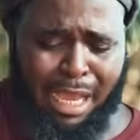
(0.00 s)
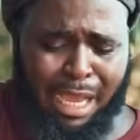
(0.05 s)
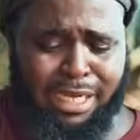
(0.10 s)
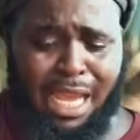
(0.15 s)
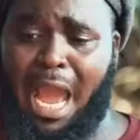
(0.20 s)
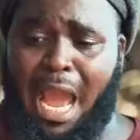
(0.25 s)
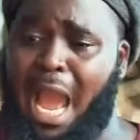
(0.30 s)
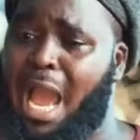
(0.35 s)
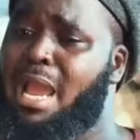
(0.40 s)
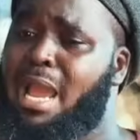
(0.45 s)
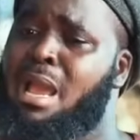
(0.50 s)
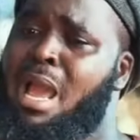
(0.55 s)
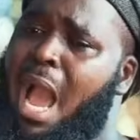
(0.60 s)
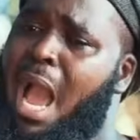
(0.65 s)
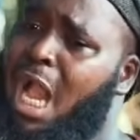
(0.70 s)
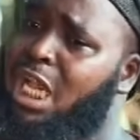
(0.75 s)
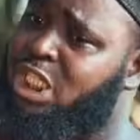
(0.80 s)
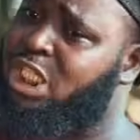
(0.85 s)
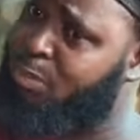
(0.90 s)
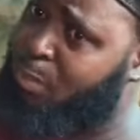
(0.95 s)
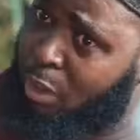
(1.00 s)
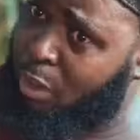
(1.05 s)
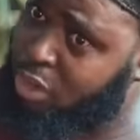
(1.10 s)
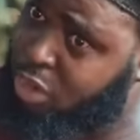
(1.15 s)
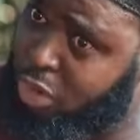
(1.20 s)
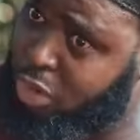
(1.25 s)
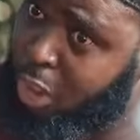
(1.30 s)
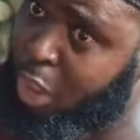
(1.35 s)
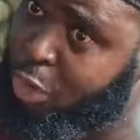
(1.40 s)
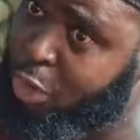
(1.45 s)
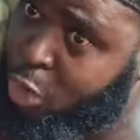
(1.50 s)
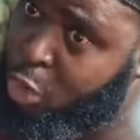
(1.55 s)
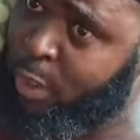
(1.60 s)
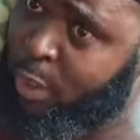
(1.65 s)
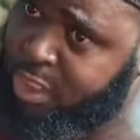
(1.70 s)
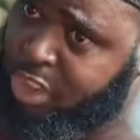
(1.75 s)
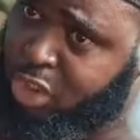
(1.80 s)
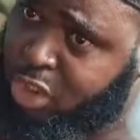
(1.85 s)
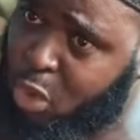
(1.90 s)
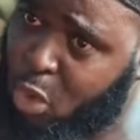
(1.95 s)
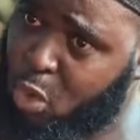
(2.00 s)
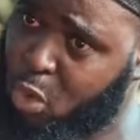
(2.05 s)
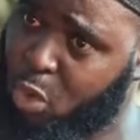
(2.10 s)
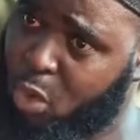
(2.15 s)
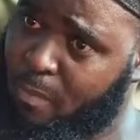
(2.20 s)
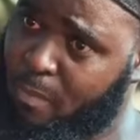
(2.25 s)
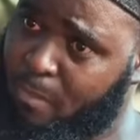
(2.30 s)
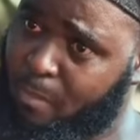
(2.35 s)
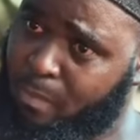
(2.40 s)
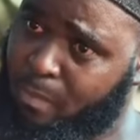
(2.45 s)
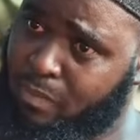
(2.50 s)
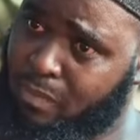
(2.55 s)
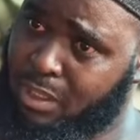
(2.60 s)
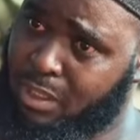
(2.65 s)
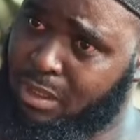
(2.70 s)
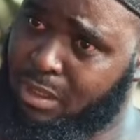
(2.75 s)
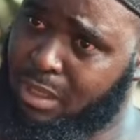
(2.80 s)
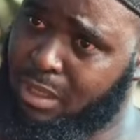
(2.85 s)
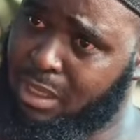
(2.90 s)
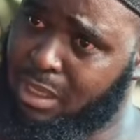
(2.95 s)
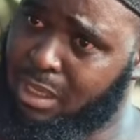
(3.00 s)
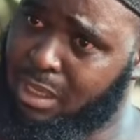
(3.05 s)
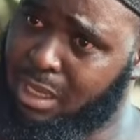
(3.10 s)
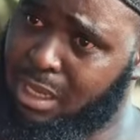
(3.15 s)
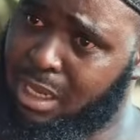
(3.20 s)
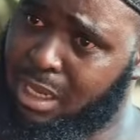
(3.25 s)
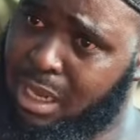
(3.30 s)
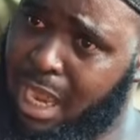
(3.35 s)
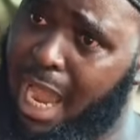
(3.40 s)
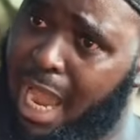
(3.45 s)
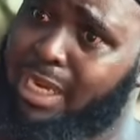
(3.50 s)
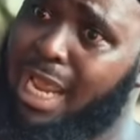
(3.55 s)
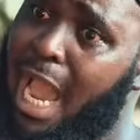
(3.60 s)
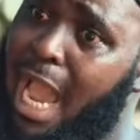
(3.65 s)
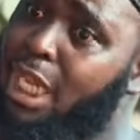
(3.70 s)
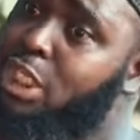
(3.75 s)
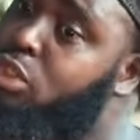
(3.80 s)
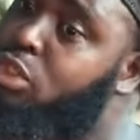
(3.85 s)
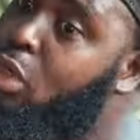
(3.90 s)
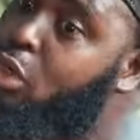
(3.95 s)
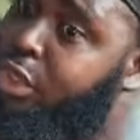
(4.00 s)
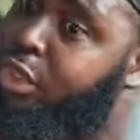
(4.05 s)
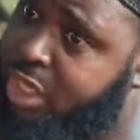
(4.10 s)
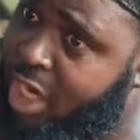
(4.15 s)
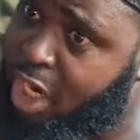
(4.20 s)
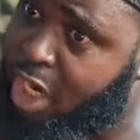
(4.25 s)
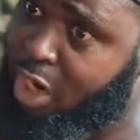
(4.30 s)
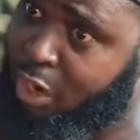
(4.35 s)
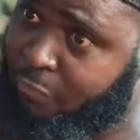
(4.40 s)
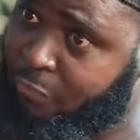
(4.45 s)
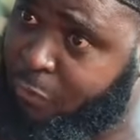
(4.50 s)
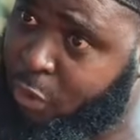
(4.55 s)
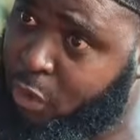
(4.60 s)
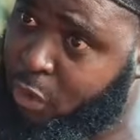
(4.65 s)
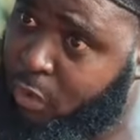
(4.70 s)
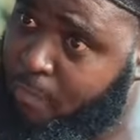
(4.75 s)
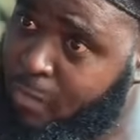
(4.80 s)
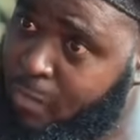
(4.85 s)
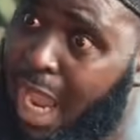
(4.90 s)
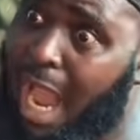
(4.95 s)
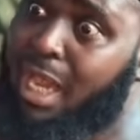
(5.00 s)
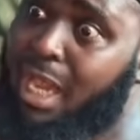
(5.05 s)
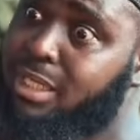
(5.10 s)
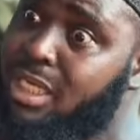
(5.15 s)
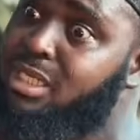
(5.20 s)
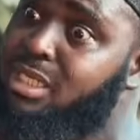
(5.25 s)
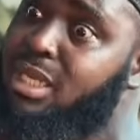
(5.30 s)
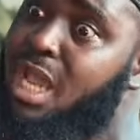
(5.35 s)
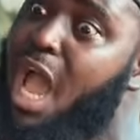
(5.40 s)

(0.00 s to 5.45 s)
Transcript: Ada, I sponsored you in school. Ada, I took care of you. I did